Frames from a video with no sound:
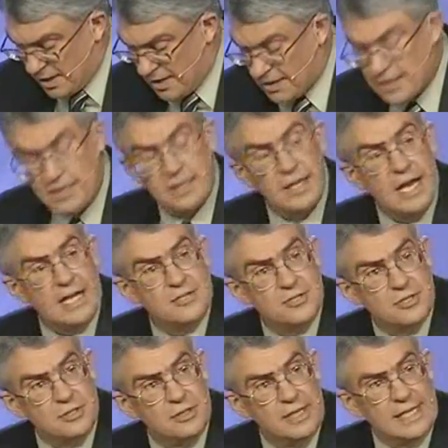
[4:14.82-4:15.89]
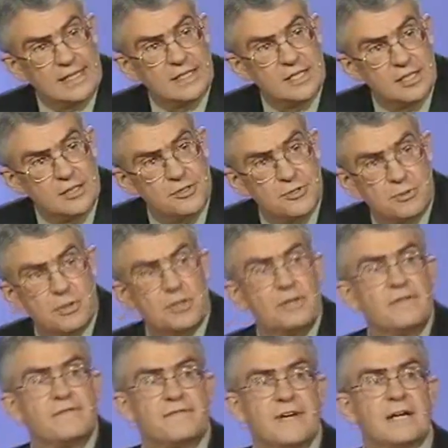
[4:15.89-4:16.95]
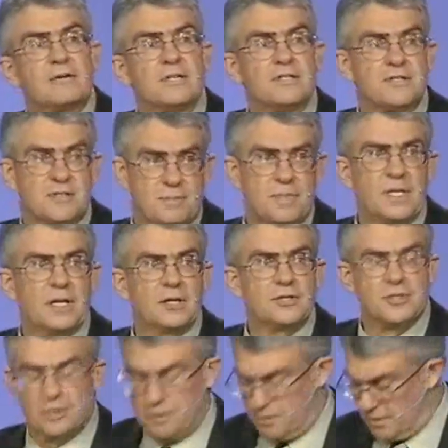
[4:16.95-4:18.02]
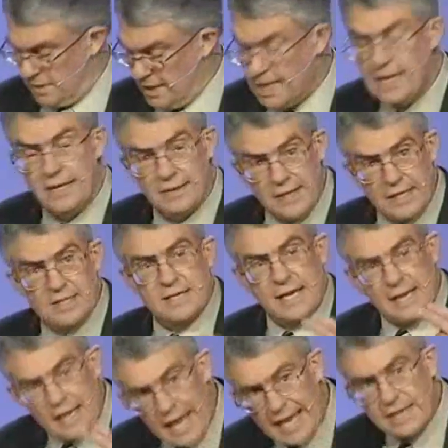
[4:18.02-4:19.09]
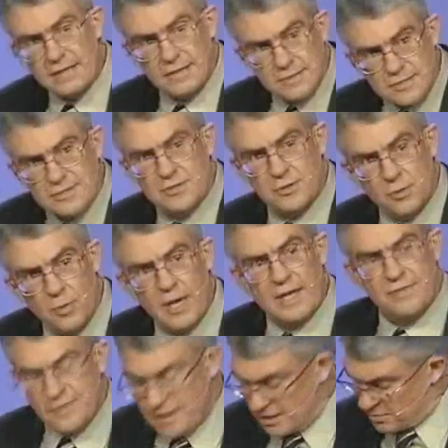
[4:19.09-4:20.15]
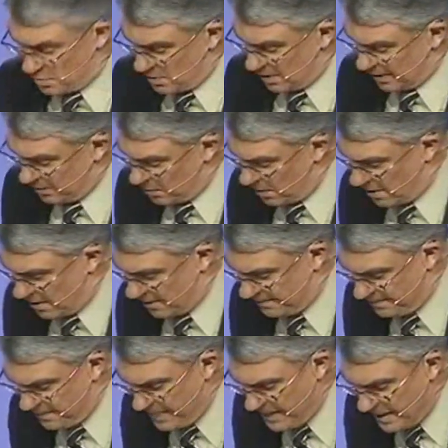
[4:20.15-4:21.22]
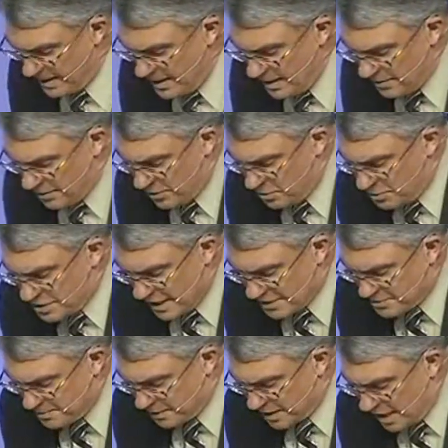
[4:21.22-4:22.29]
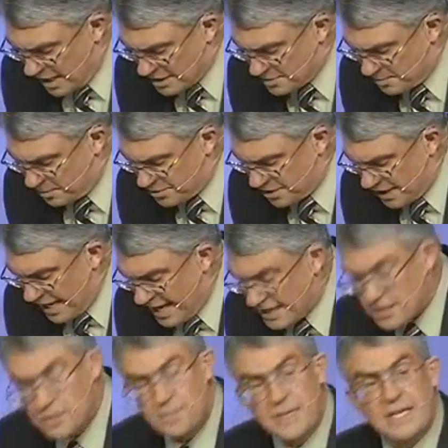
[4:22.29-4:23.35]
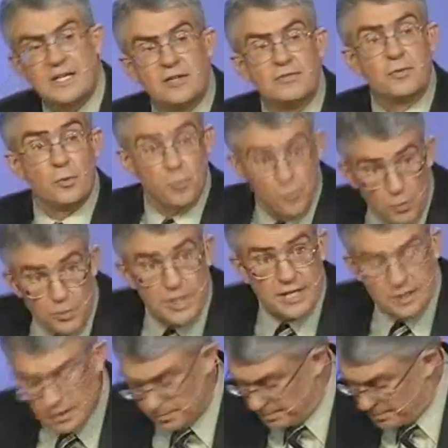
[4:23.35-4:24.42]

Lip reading: archaeological and cultural verisimilitude. That is, a likeness to the way things really were. The New Testament Gospels and Acts speak of real